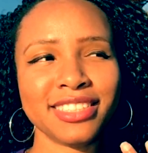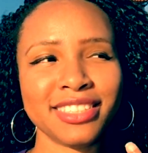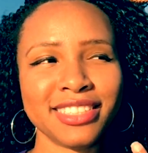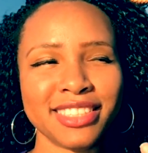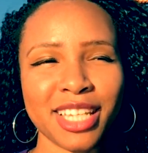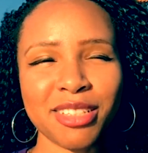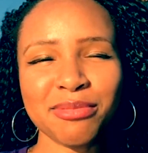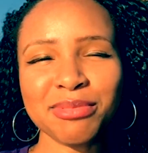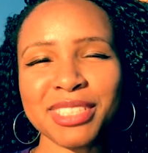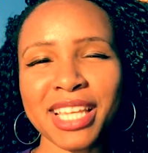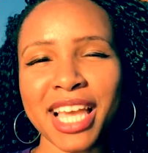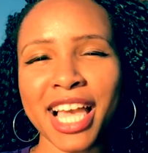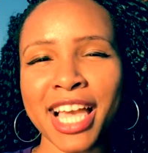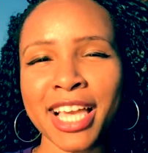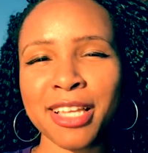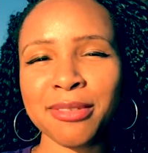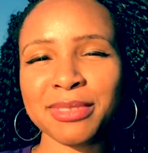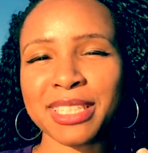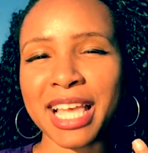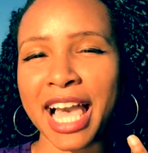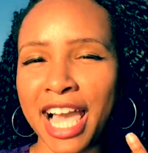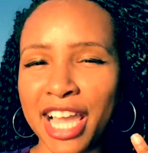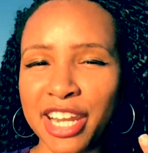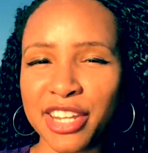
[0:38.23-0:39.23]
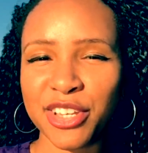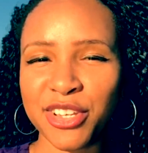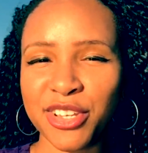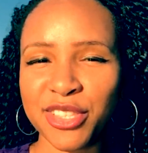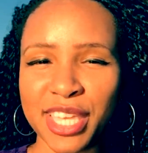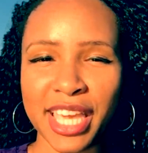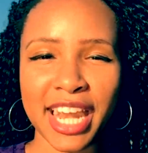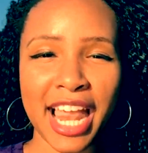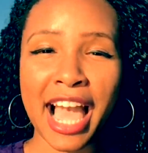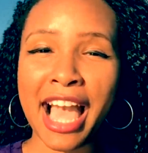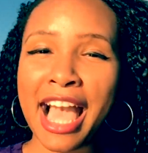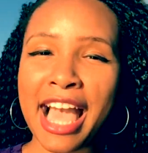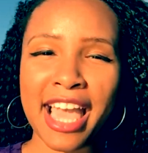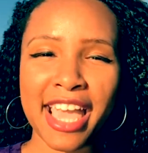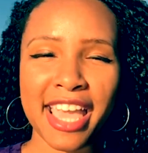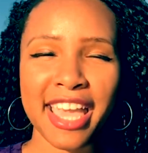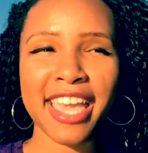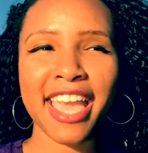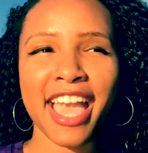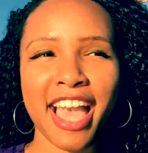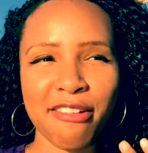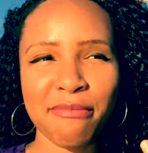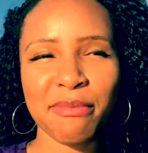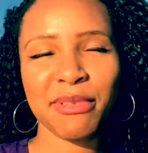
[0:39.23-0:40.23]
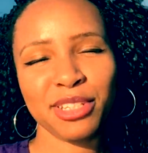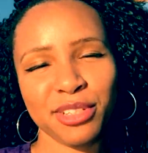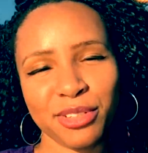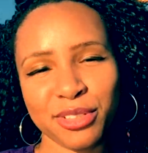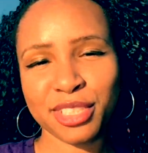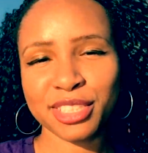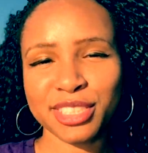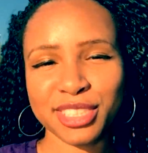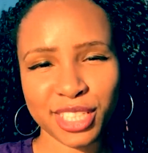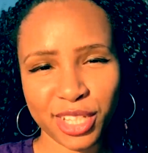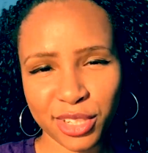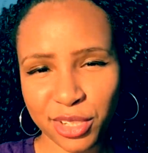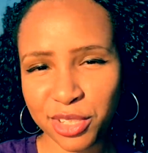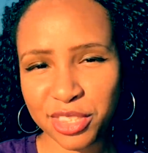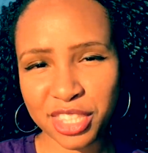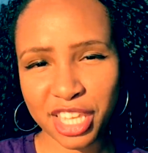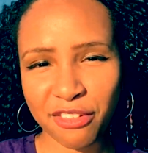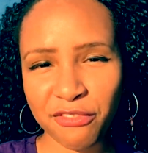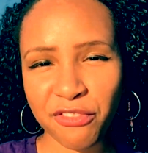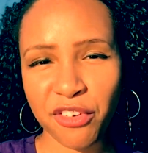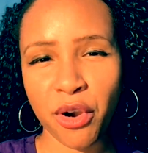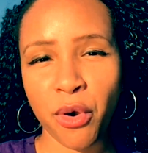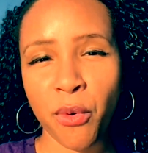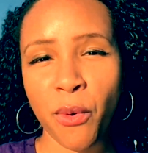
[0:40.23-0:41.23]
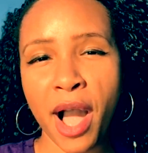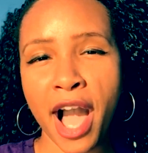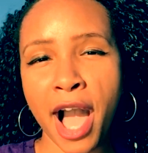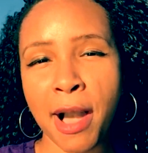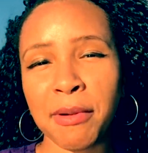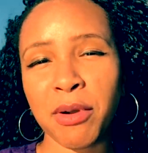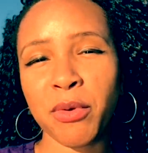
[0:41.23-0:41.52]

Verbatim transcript: sometimes I know that I have been doing a solo thing for a while,